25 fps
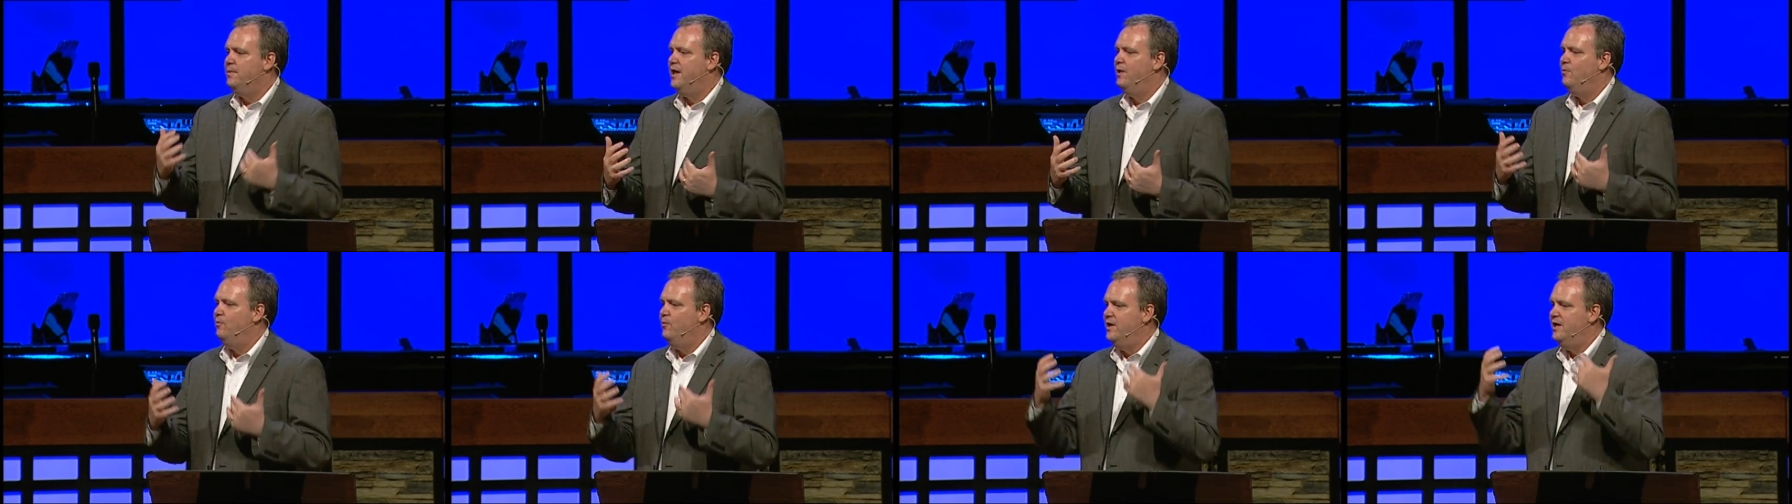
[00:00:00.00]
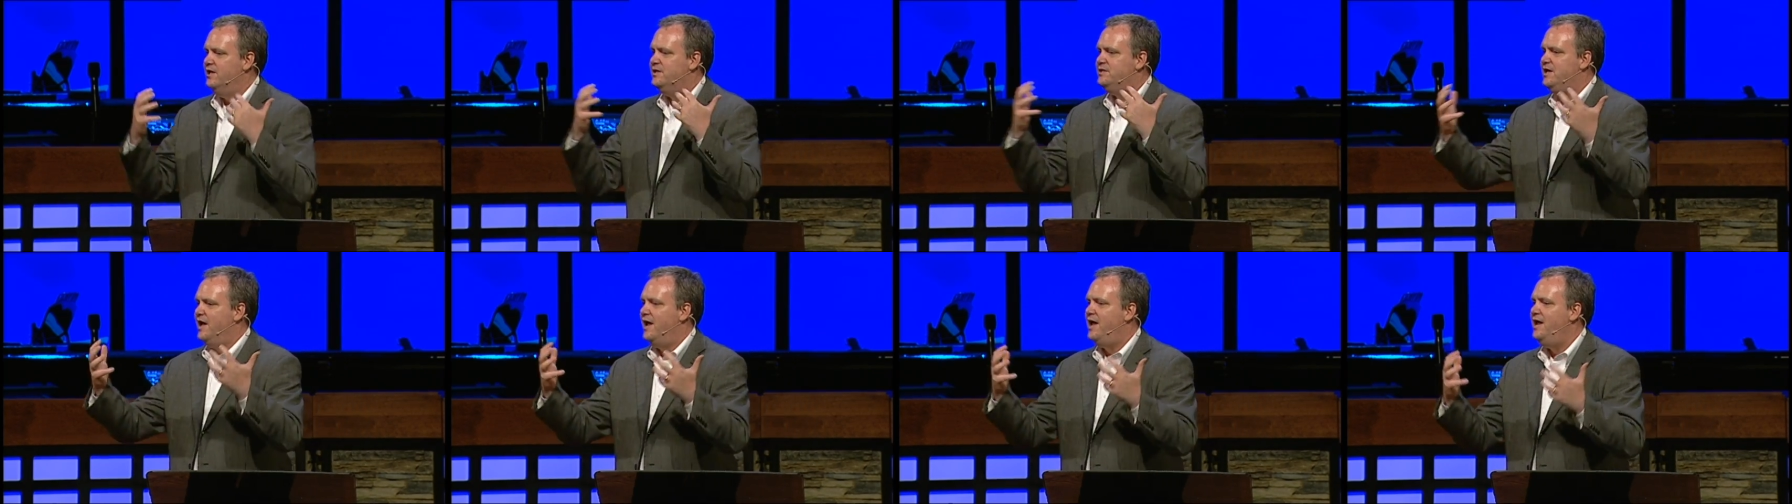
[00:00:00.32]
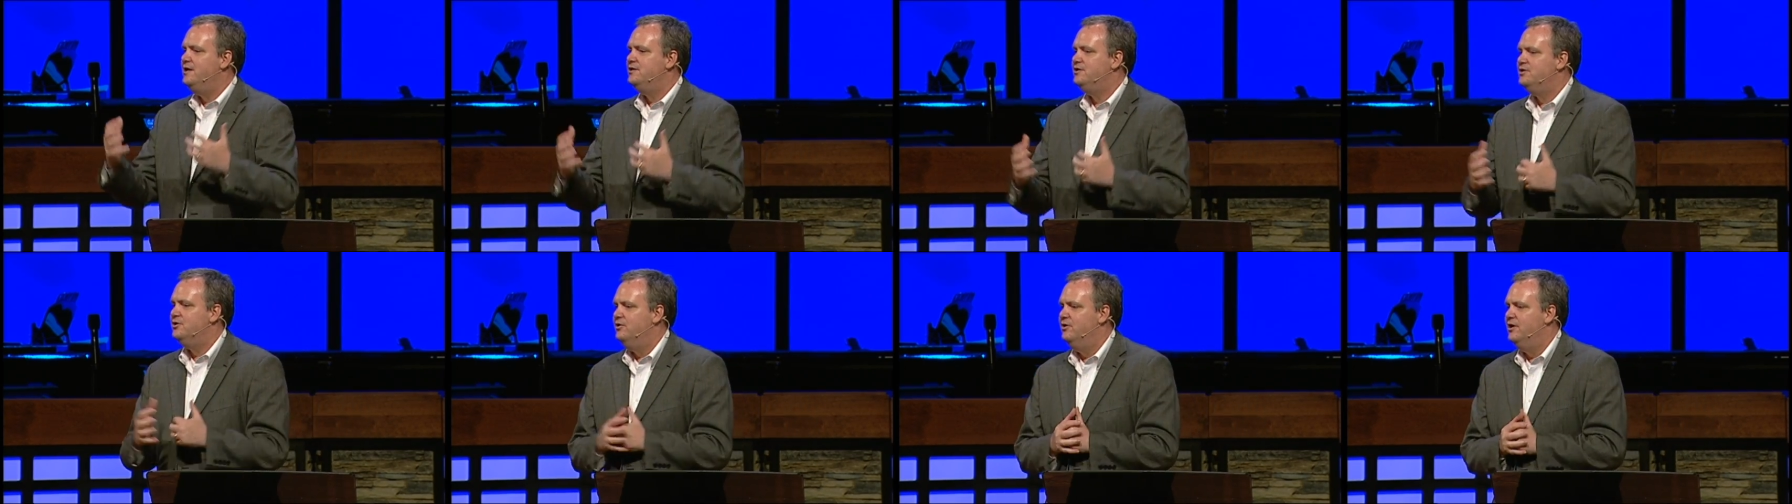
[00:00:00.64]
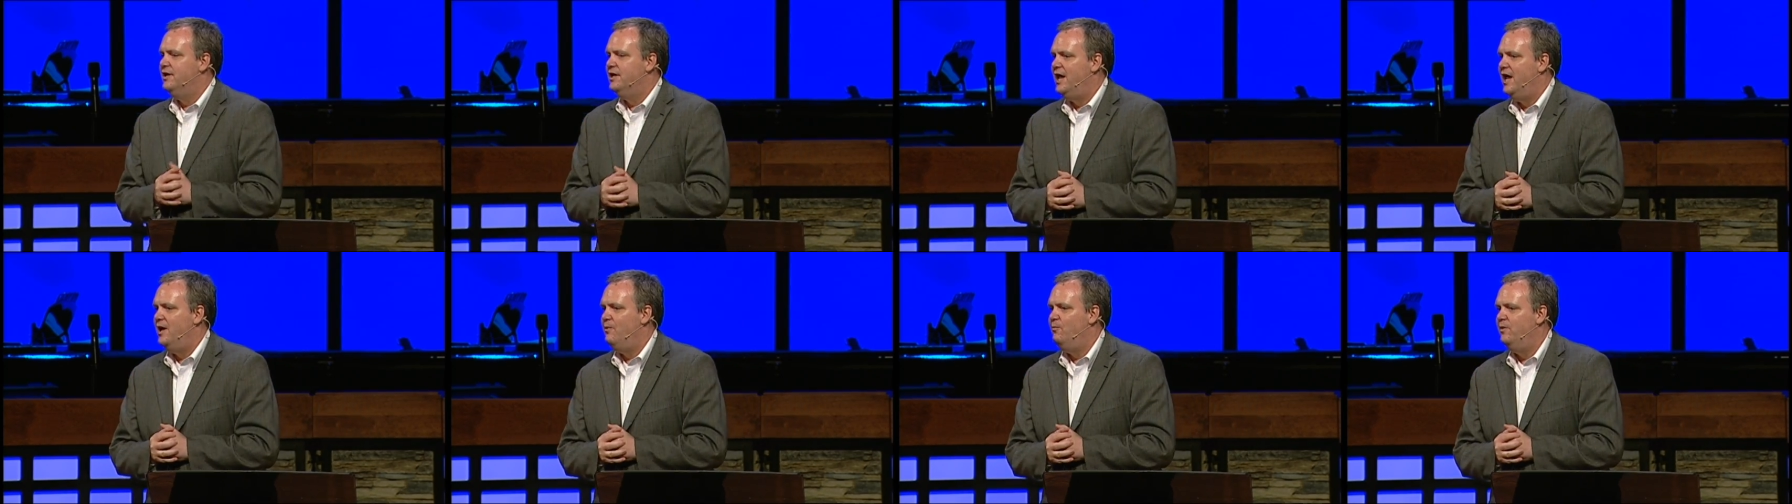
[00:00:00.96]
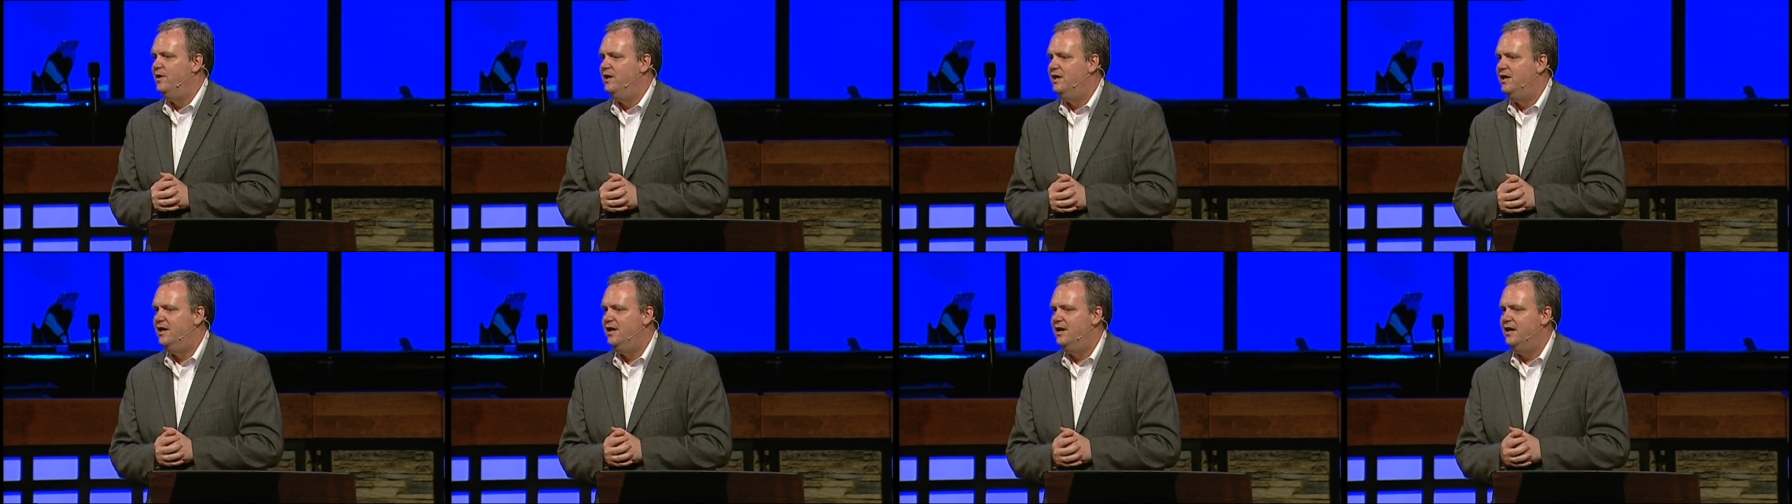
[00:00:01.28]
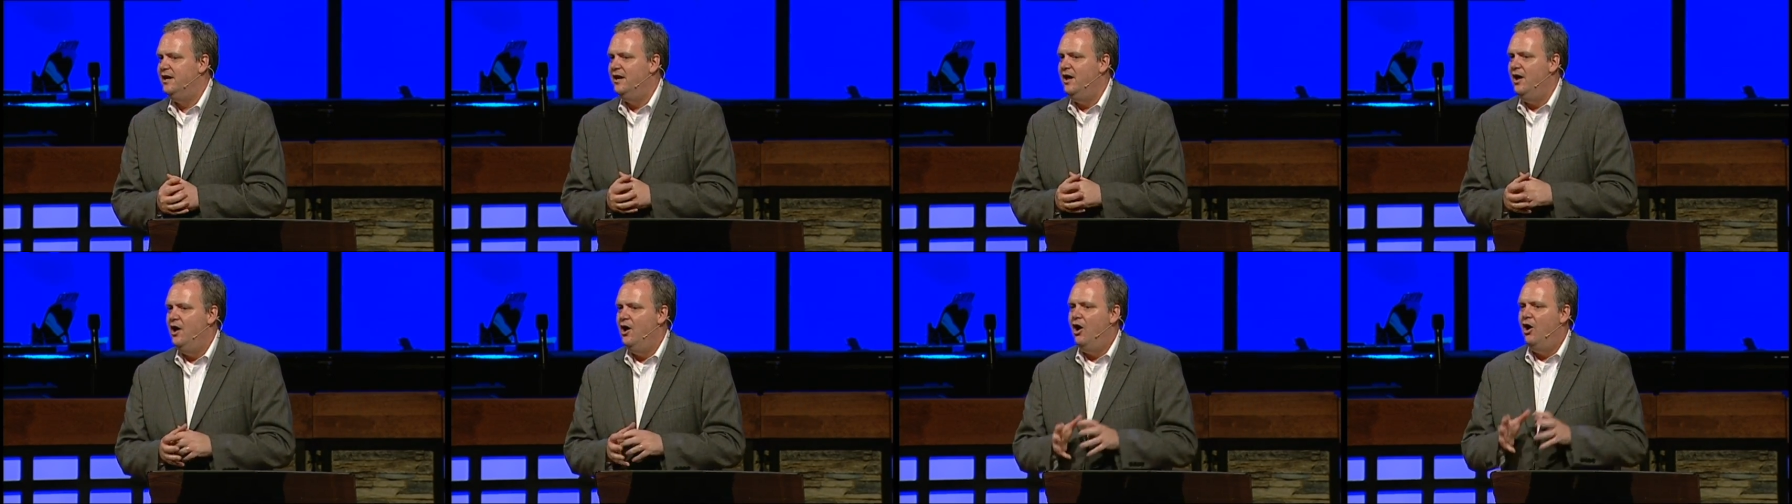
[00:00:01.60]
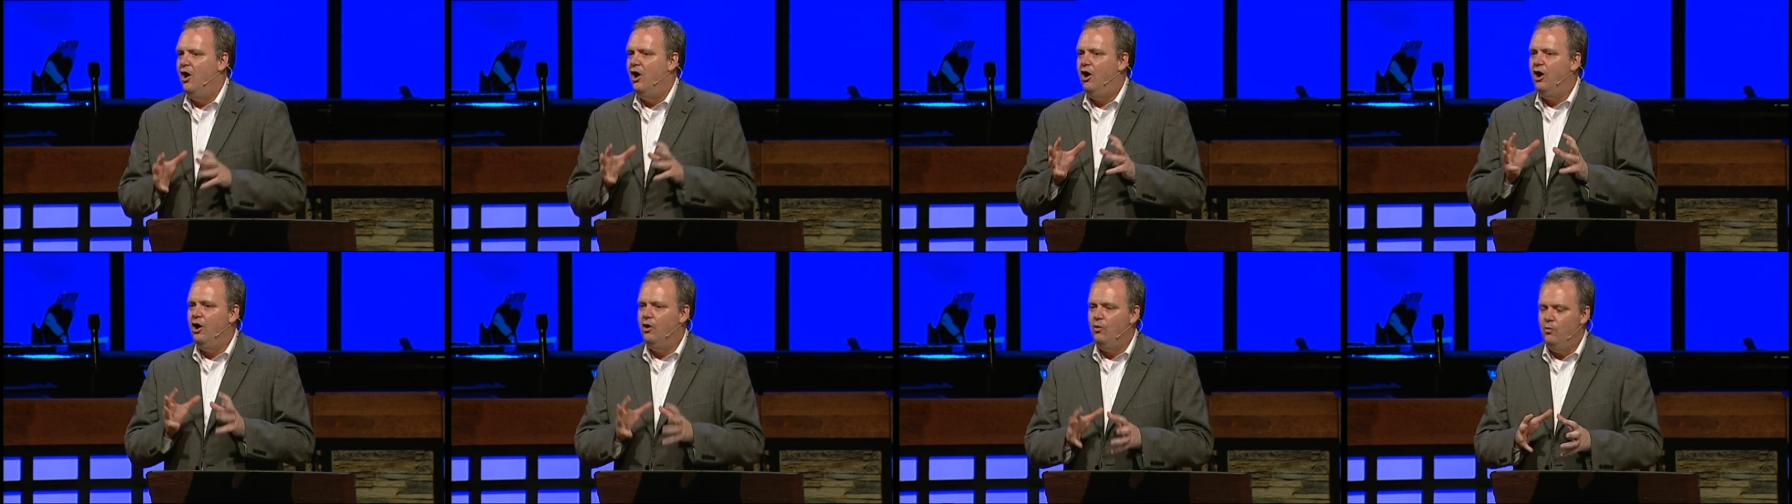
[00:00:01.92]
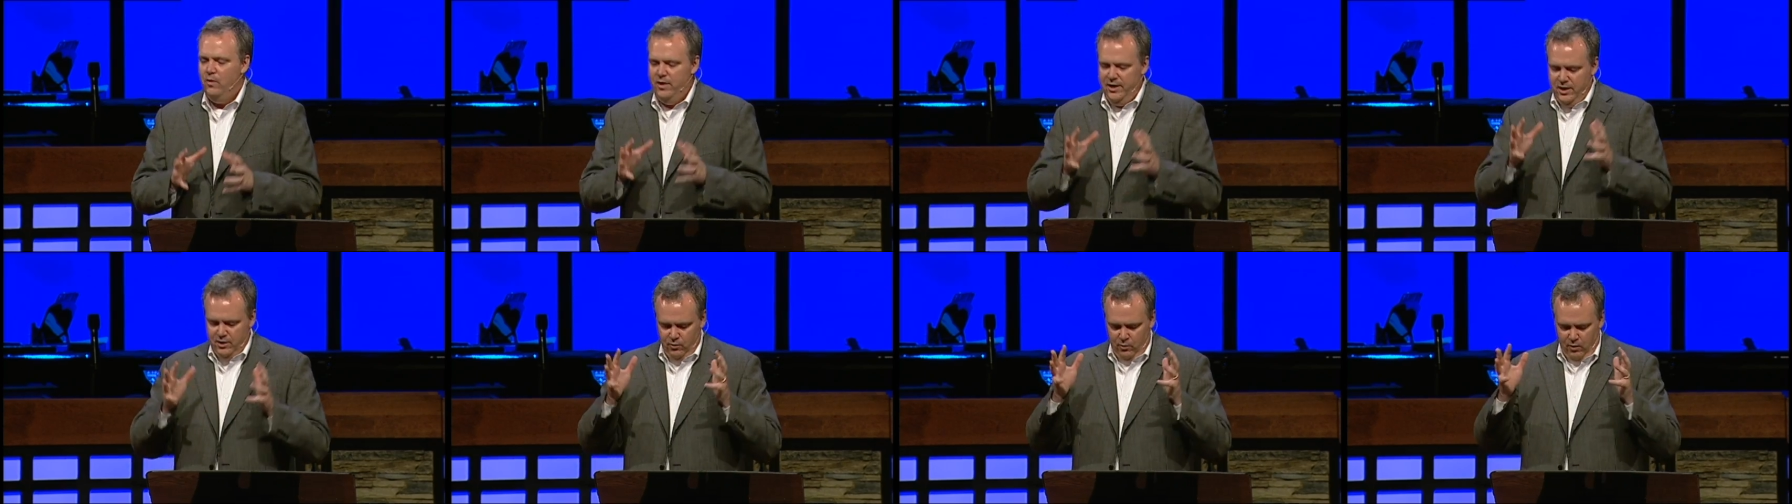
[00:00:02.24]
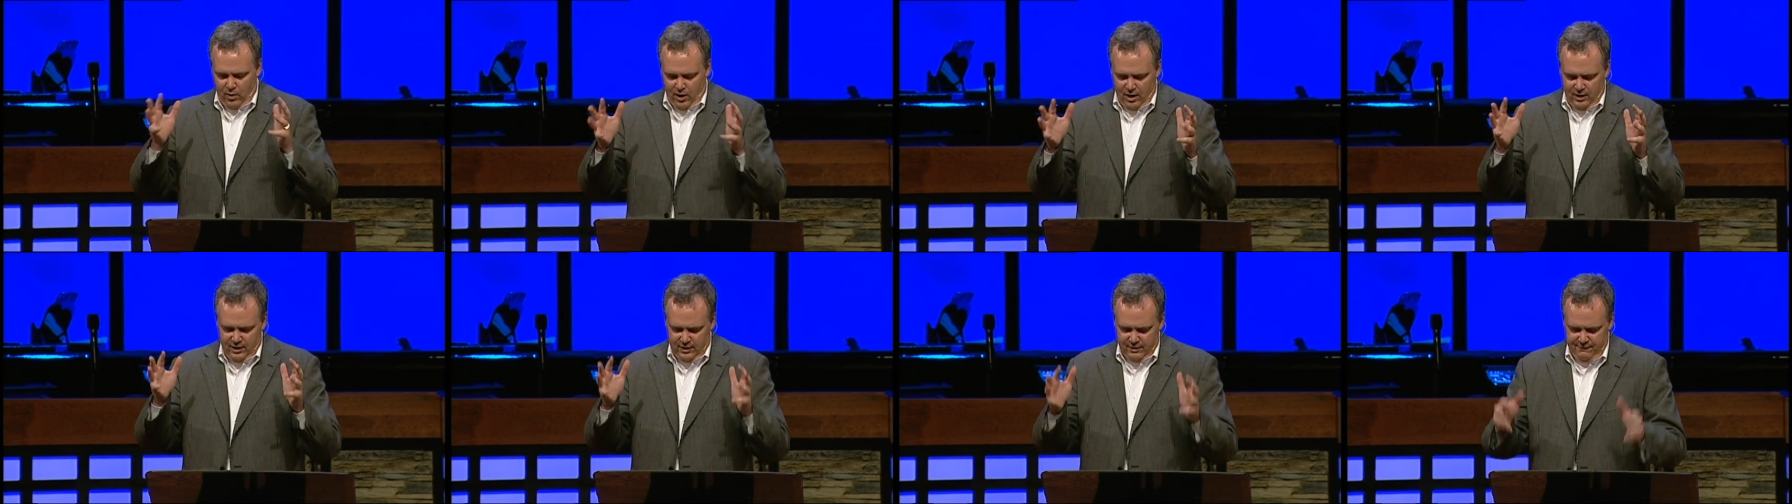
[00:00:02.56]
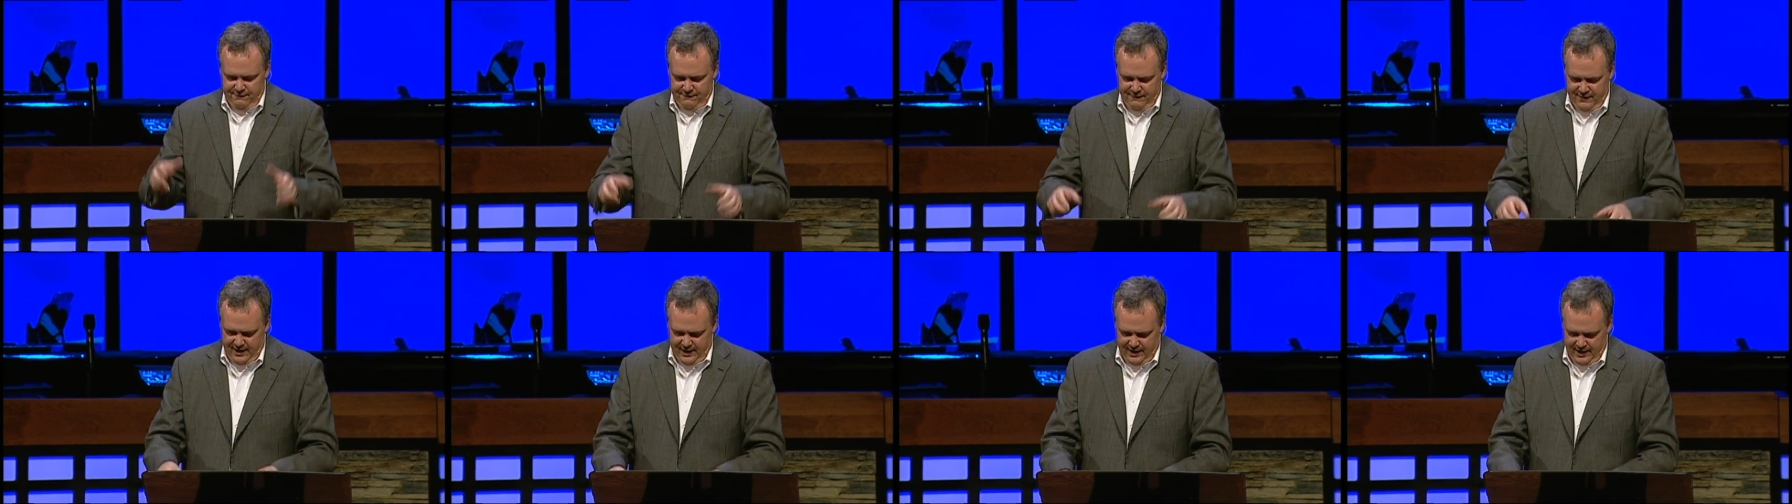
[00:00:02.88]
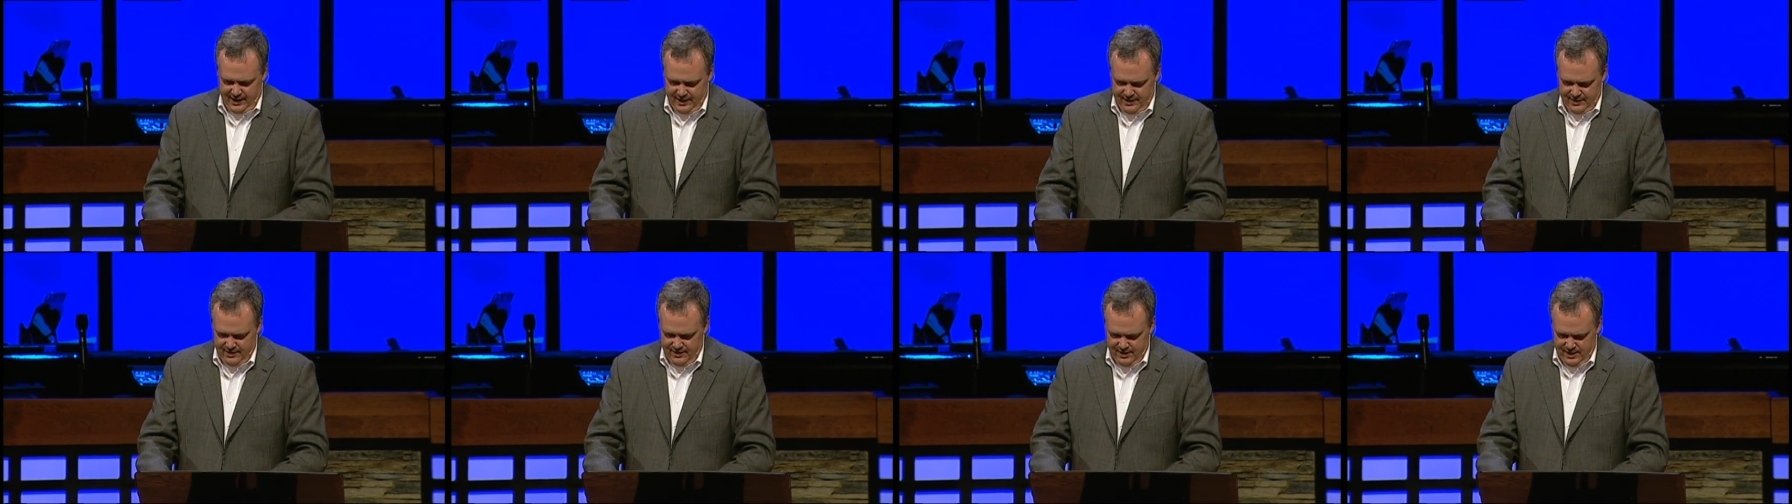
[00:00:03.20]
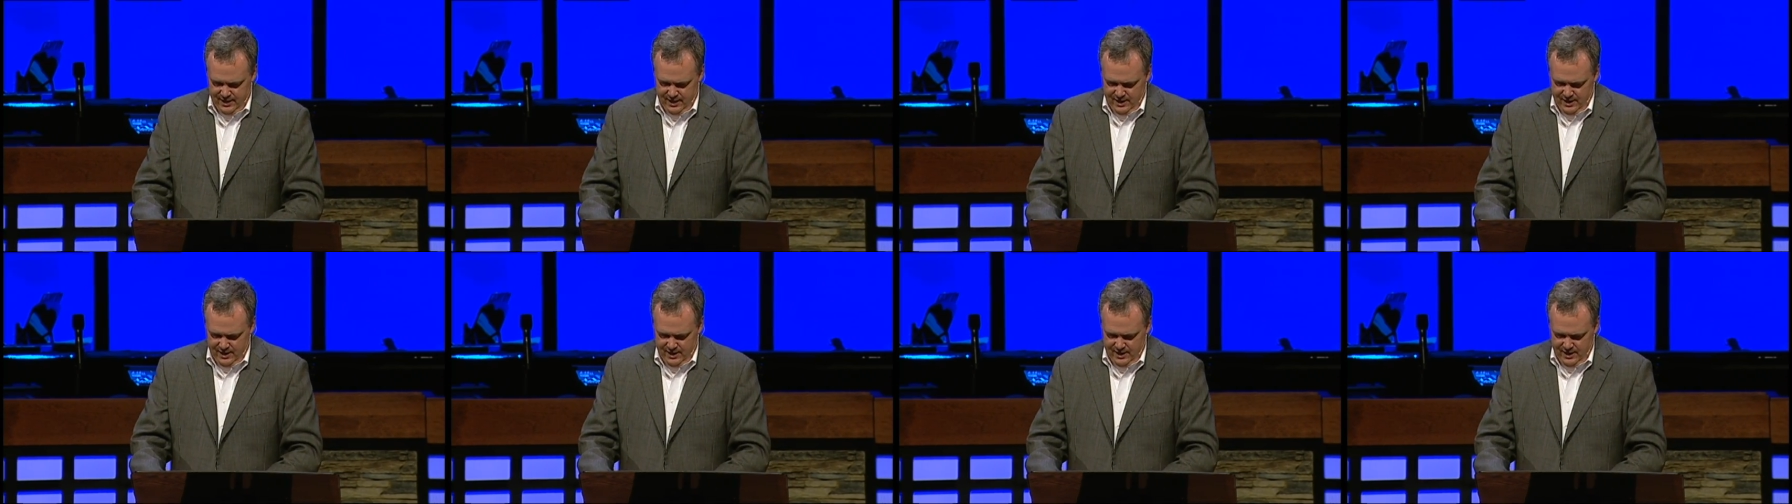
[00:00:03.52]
Can we attain to it? Can we get it? Are we qualified